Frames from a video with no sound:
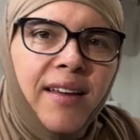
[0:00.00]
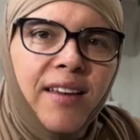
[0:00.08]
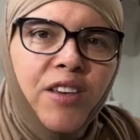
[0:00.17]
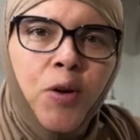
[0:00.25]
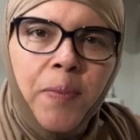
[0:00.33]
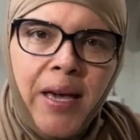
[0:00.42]

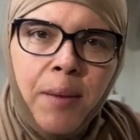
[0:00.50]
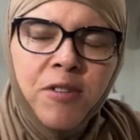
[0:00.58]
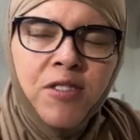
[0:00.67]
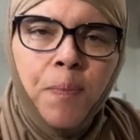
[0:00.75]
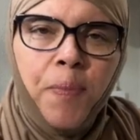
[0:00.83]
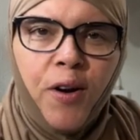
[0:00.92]
You'll be able
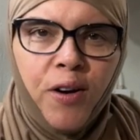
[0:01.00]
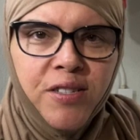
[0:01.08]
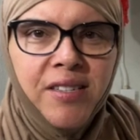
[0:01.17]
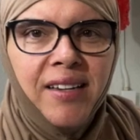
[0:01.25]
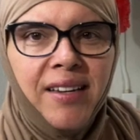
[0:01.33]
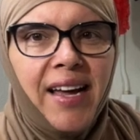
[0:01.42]
to
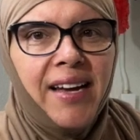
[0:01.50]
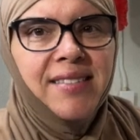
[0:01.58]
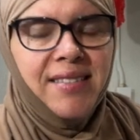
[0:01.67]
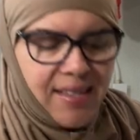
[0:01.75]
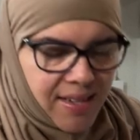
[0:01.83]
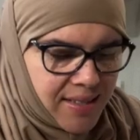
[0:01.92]

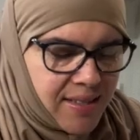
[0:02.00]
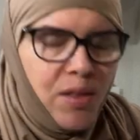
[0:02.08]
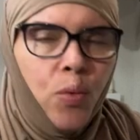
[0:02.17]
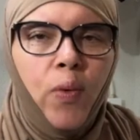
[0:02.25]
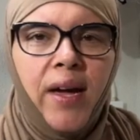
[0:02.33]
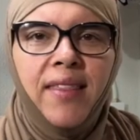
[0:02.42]
personalize this the
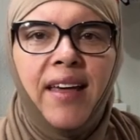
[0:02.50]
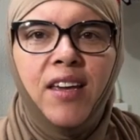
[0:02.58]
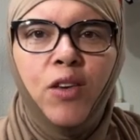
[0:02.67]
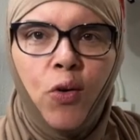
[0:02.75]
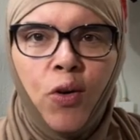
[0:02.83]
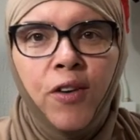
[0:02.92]
way
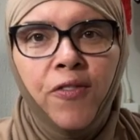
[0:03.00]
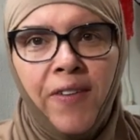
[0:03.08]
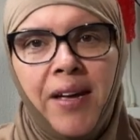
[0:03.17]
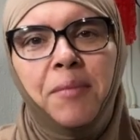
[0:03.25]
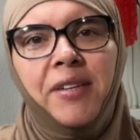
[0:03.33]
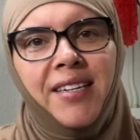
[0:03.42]
that your
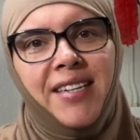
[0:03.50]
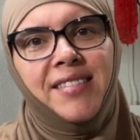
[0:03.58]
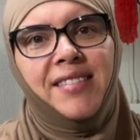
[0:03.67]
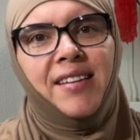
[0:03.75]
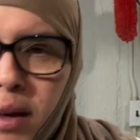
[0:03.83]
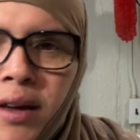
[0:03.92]
family
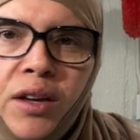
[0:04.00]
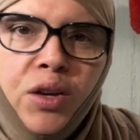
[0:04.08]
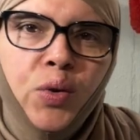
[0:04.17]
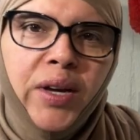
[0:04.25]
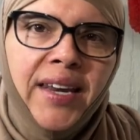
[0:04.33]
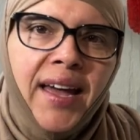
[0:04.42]
needs it.
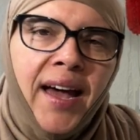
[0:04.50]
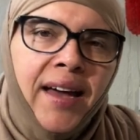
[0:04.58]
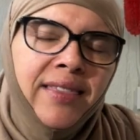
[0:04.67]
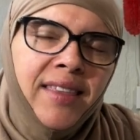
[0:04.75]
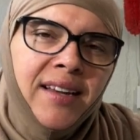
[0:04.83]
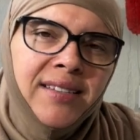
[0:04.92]
You can
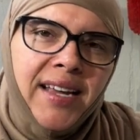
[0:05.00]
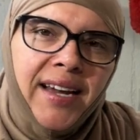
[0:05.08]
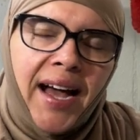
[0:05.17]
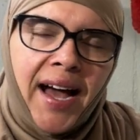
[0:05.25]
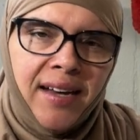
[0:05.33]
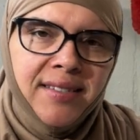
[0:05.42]
add things like
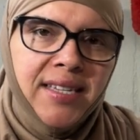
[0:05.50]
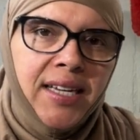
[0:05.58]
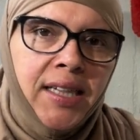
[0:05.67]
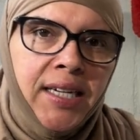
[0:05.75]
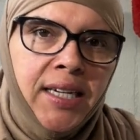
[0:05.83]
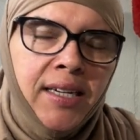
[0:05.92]

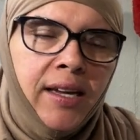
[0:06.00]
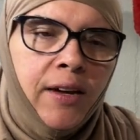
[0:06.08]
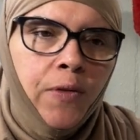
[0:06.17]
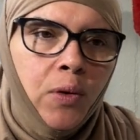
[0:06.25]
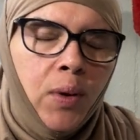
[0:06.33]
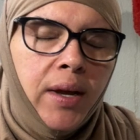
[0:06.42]
OxyClean.
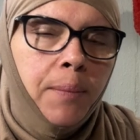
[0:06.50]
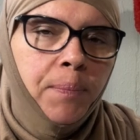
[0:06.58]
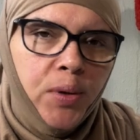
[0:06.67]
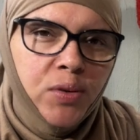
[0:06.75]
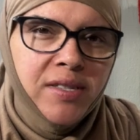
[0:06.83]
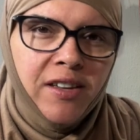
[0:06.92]
If you want a
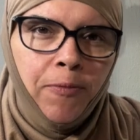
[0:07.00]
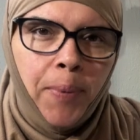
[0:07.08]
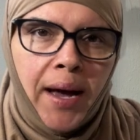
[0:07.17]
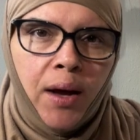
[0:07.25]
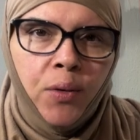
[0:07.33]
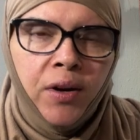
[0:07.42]
boost of
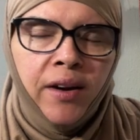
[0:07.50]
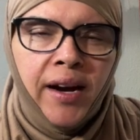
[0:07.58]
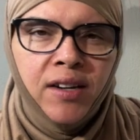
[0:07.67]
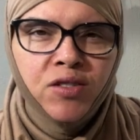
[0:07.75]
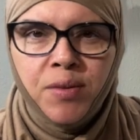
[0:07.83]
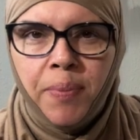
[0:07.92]
power,
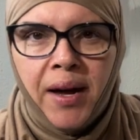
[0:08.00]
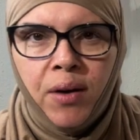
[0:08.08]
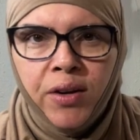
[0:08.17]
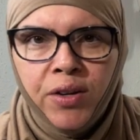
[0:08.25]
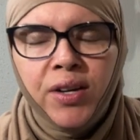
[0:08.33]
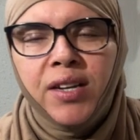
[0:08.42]
extra
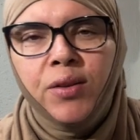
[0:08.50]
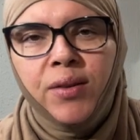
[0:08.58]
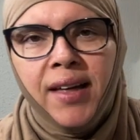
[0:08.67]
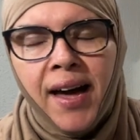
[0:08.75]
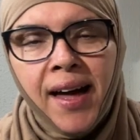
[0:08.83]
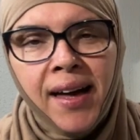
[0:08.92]
power, you can do
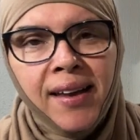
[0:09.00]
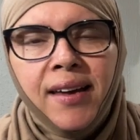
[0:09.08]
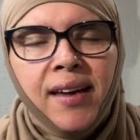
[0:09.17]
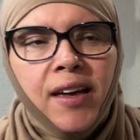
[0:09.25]
that.